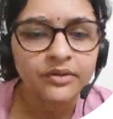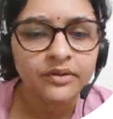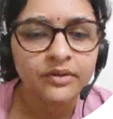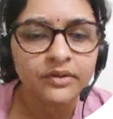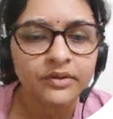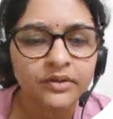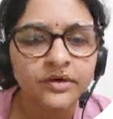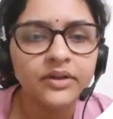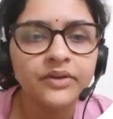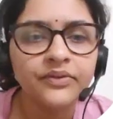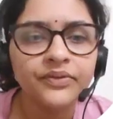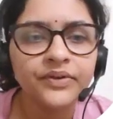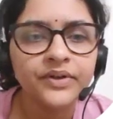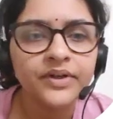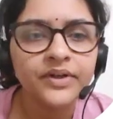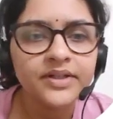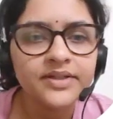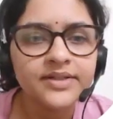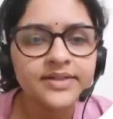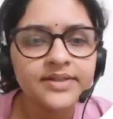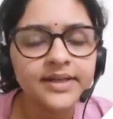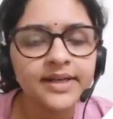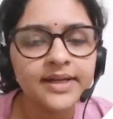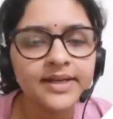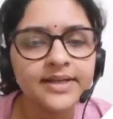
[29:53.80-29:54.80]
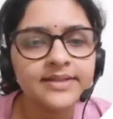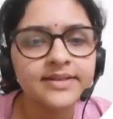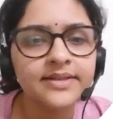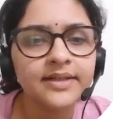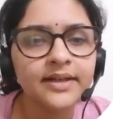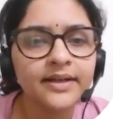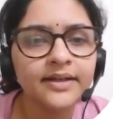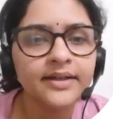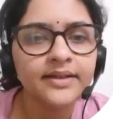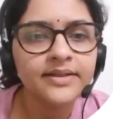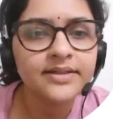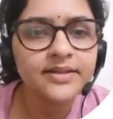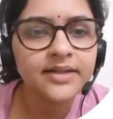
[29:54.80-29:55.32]
The first case
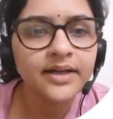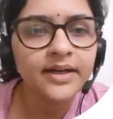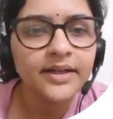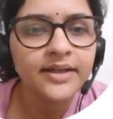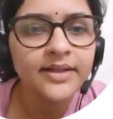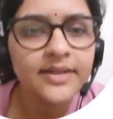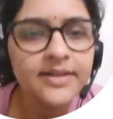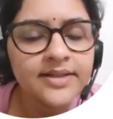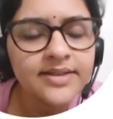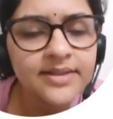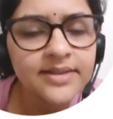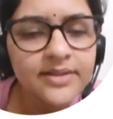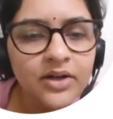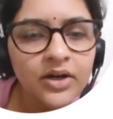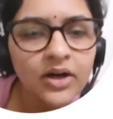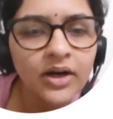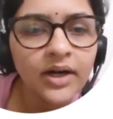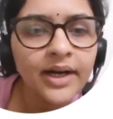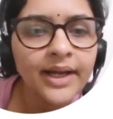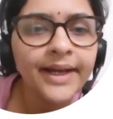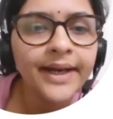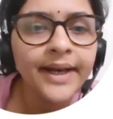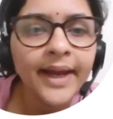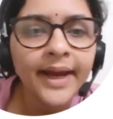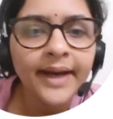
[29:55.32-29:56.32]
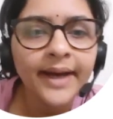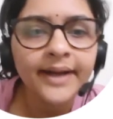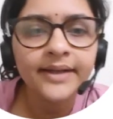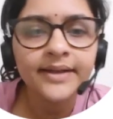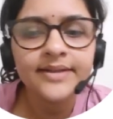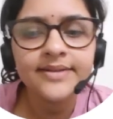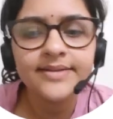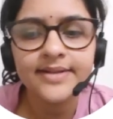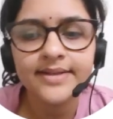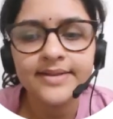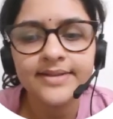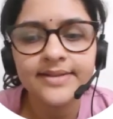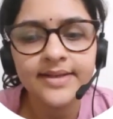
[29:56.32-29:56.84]
that study is called Enactus
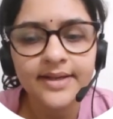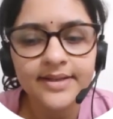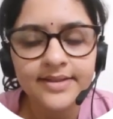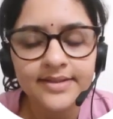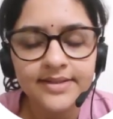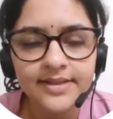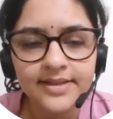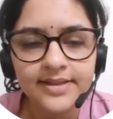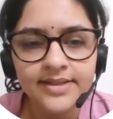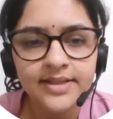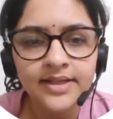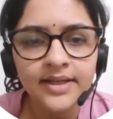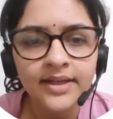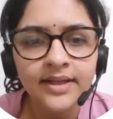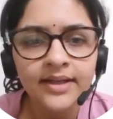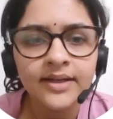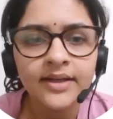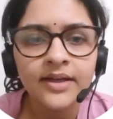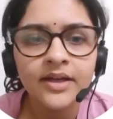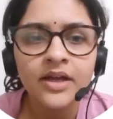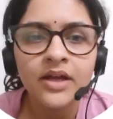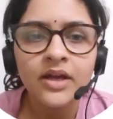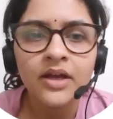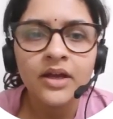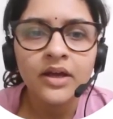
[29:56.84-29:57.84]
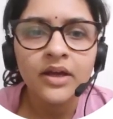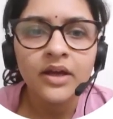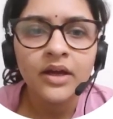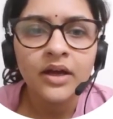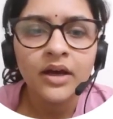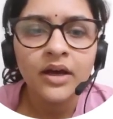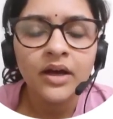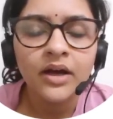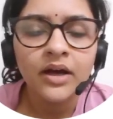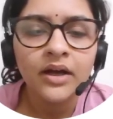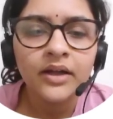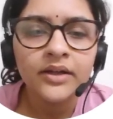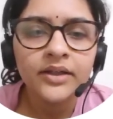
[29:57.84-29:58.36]
SRCC,
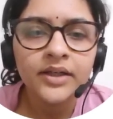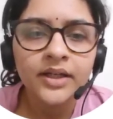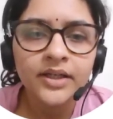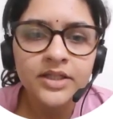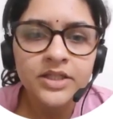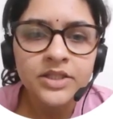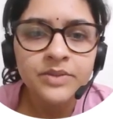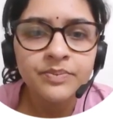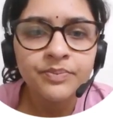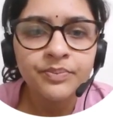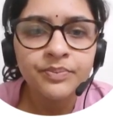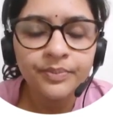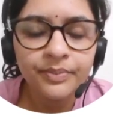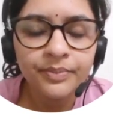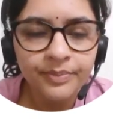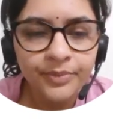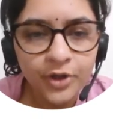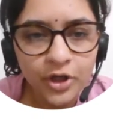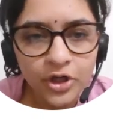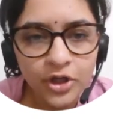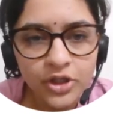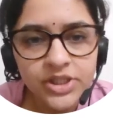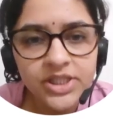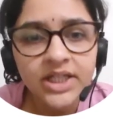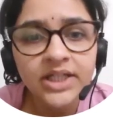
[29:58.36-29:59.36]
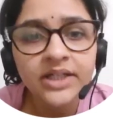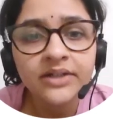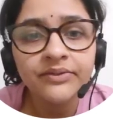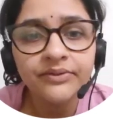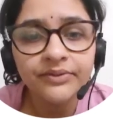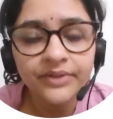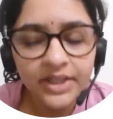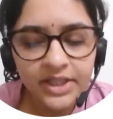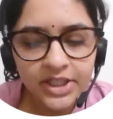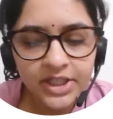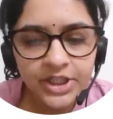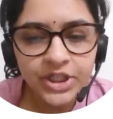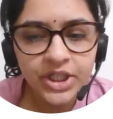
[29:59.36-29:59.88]
that is Project
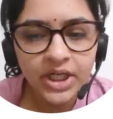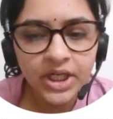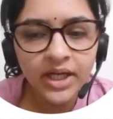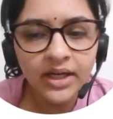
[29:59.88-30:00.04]
Vriksha,